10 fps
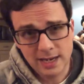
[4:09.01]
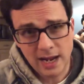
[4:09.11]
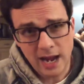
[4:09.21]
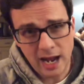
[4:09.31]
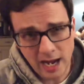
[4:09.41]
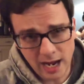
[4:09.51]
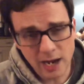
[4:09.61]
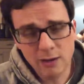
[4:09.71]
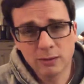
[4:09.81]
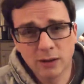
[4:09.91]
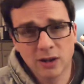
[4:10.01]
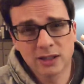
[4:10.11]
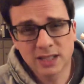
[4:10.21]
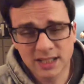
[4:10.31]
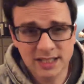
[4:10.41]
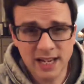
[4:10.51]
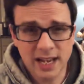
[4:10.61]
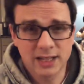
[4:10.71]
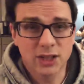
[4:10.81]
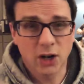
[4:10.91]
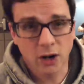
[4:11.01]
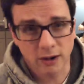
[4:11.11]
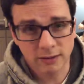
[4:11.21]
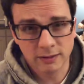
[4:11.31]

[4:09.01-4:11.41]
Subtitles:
how long does it take to hurt?